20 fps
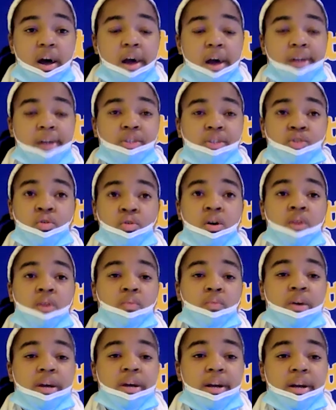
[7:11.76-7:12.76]
knowing
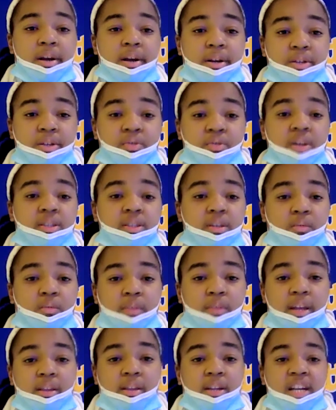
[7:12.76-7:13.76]
where, trusting
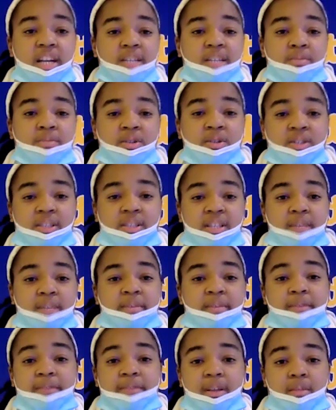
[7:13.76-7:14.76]
that the next person is going to be
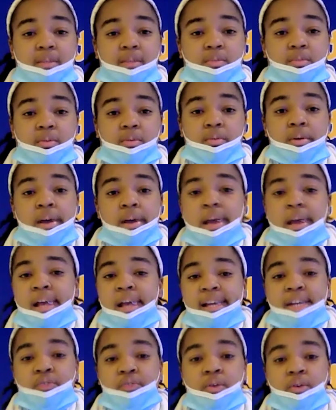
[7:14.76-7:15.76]
available
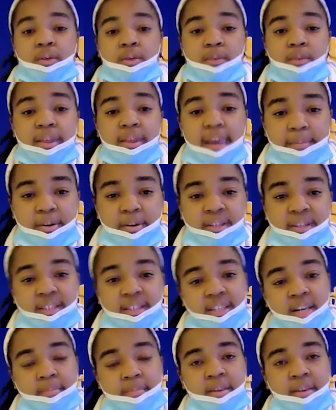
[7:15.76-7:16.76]
and knowing where that person is
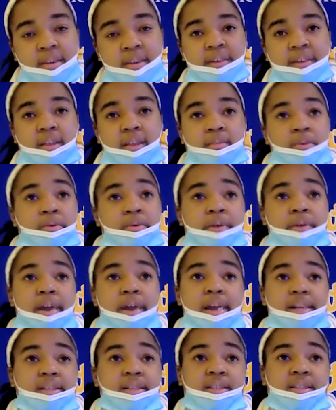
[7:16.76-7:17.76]
going to be available.
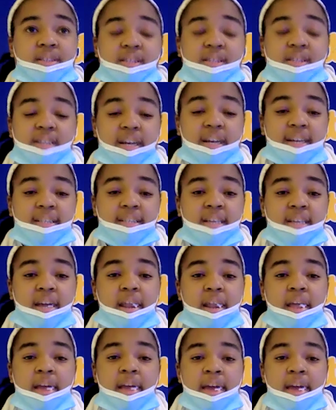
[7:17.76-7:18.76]
And just like I said,
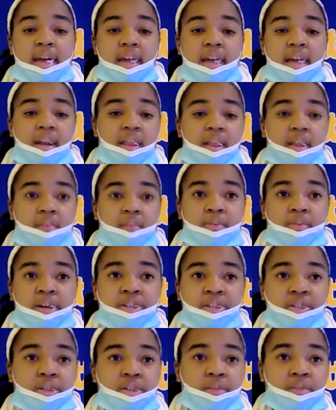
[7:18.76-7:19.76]
handling the
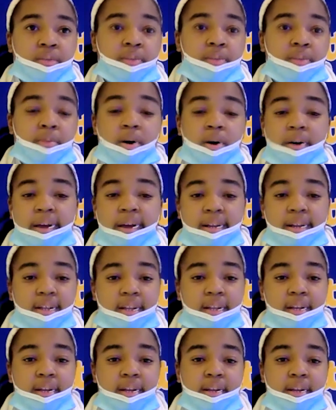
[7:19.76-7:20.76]
pressure with ball
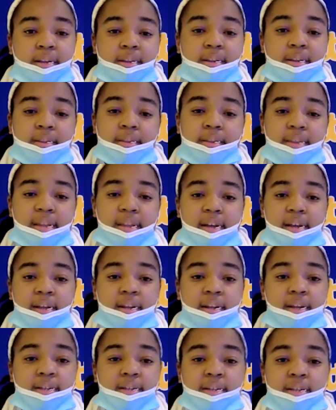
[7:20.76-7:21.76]
handling and
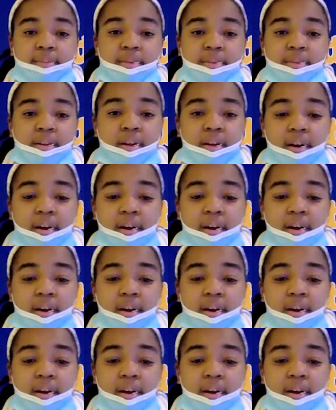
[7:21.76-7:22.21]
that type of thing.